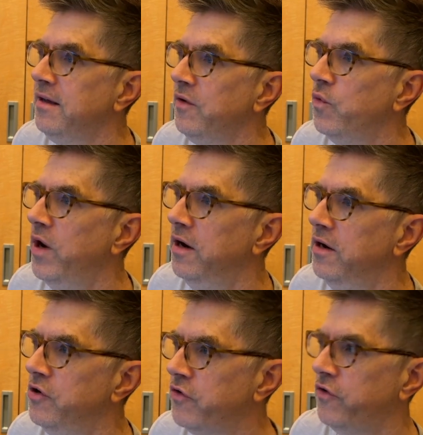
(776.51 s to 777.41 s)
where
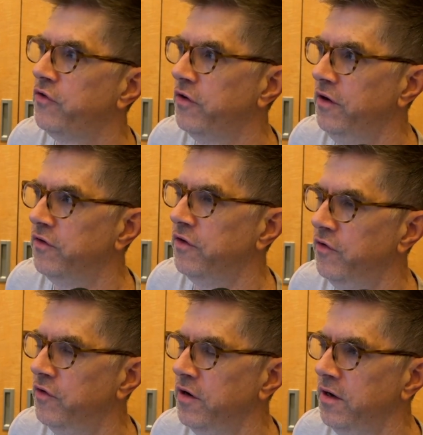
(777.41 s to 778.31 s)
your solution is
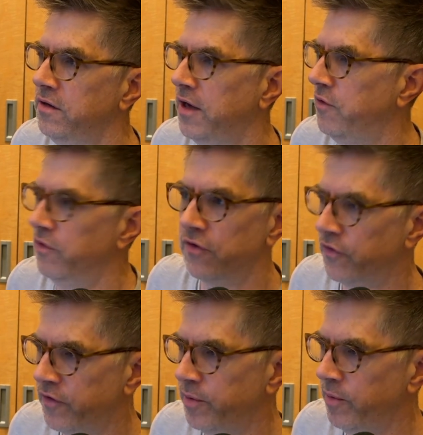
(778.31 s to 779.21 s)
delivering like
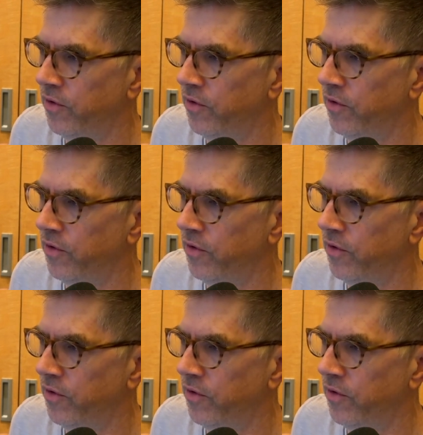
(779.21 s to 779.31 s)
results to people?